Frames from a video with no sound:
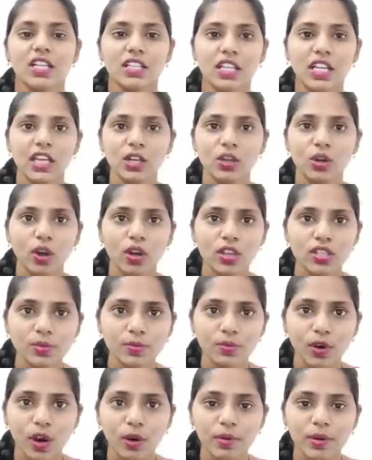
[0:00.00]
they
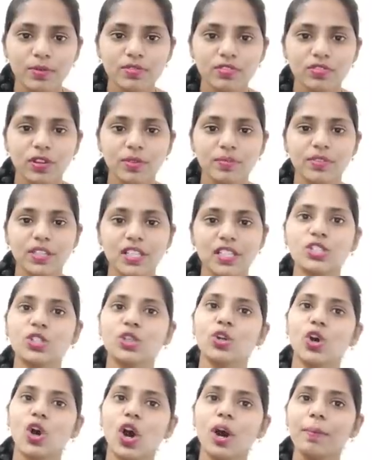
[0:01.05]
caused problems from this
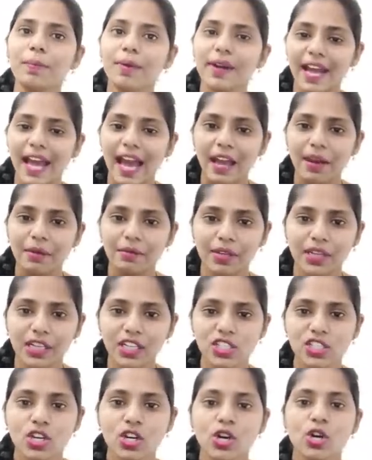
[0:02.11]
crop
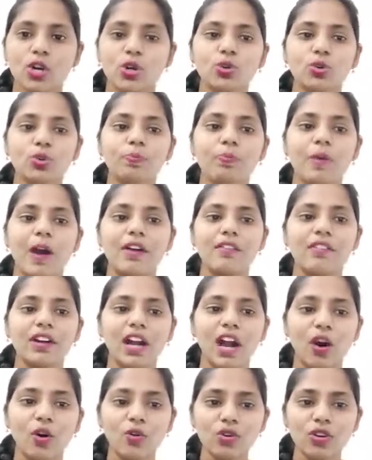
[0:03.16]
damage to power
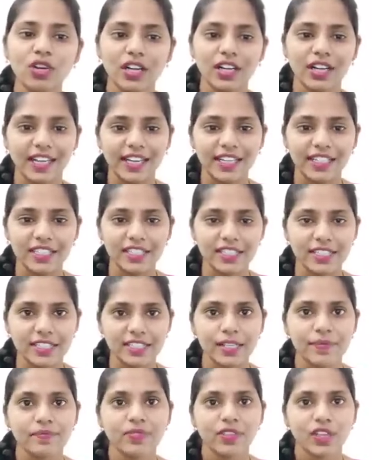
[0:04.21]

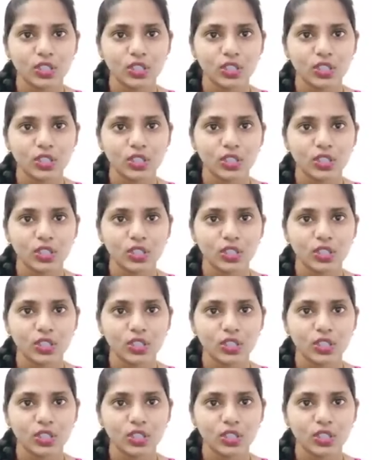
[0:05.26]
outrages.